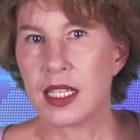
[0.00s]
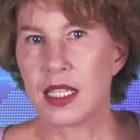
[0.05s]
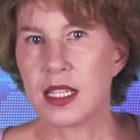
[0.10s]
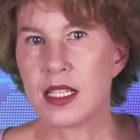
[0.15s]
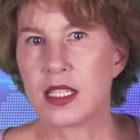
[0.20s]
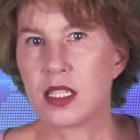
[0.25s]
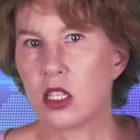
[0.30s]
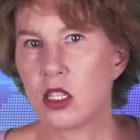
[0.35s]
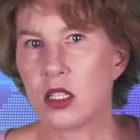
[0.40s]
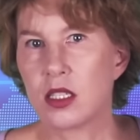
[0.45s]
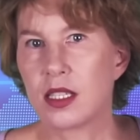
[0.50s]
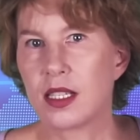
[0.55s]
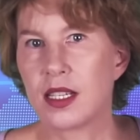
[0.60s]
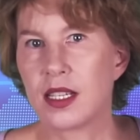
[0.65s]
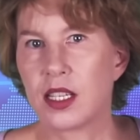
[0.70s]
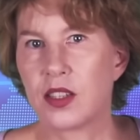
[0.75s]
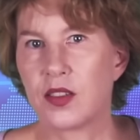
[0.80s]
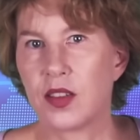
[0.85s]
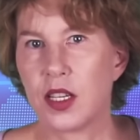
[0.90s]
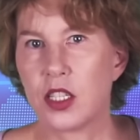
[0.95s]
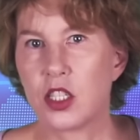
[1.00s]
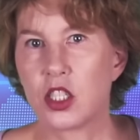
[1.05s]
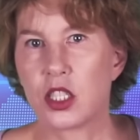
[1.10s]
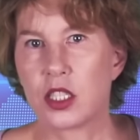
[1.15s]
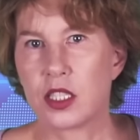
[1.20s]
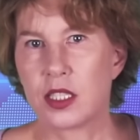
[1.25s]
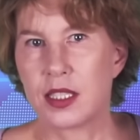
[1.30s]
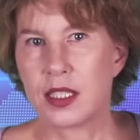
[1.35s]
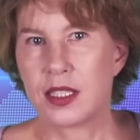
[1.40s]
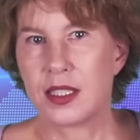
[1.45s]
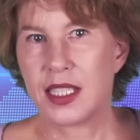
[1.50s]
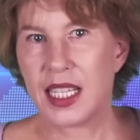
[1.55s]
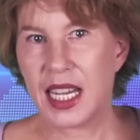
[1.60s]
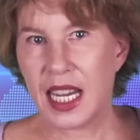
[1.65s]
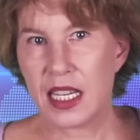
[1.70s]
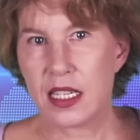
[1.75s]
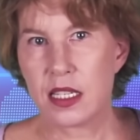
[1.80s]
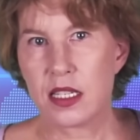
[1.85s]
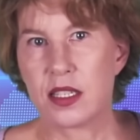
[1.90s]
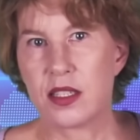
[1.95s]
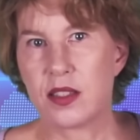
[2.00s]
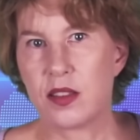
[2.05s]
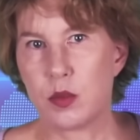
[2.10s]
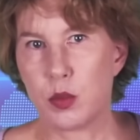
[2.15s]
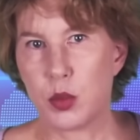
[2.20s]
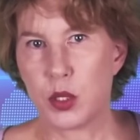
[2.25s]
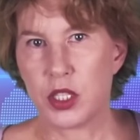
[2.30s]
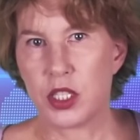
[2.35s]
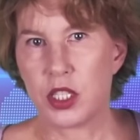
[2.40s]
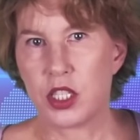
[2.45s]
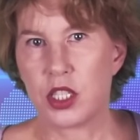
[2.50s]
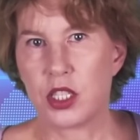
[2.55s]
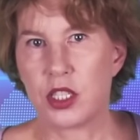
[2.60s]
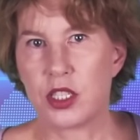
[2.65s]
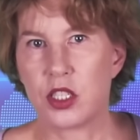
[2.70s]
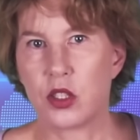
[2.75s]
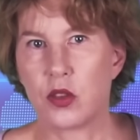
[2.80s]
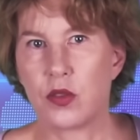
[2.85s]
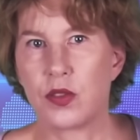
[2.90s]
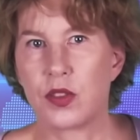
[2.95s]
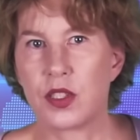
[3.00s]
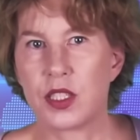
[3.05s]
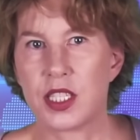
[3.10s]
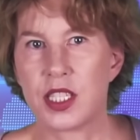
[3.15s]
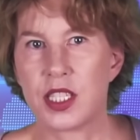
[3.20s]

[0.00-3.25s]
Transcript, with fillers: And it's not like they just guess the positions of the